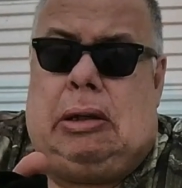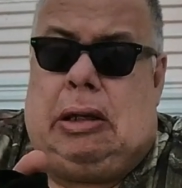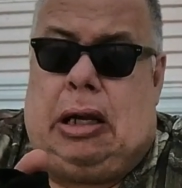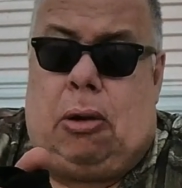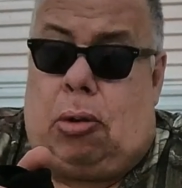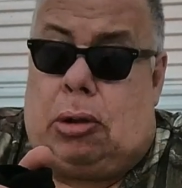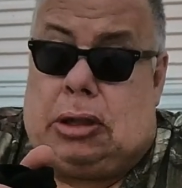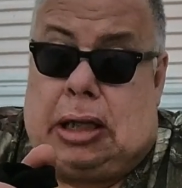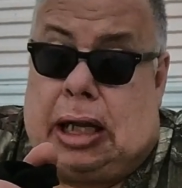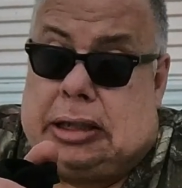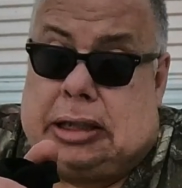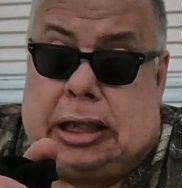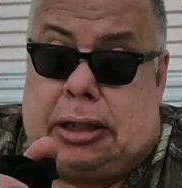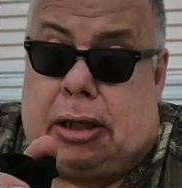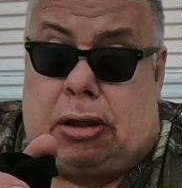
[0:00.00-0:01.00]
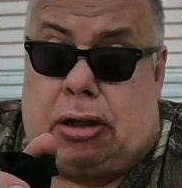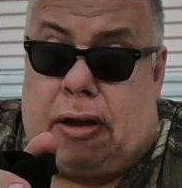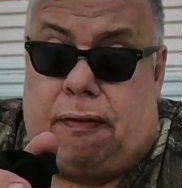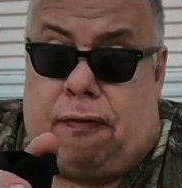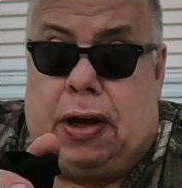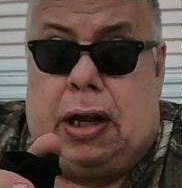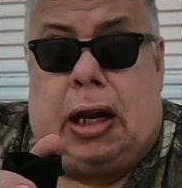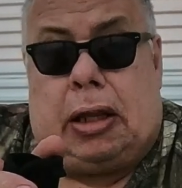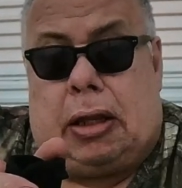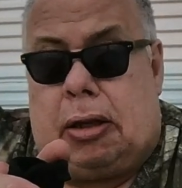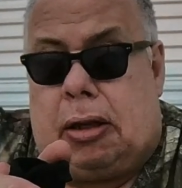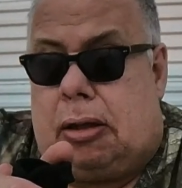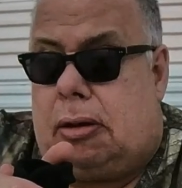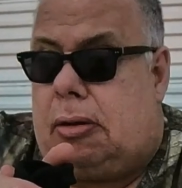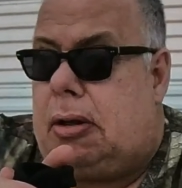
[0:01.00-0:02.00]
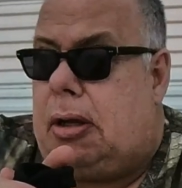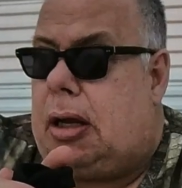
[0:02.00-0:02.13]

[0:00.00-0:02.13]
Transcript: It was not 6 to 10 feet at the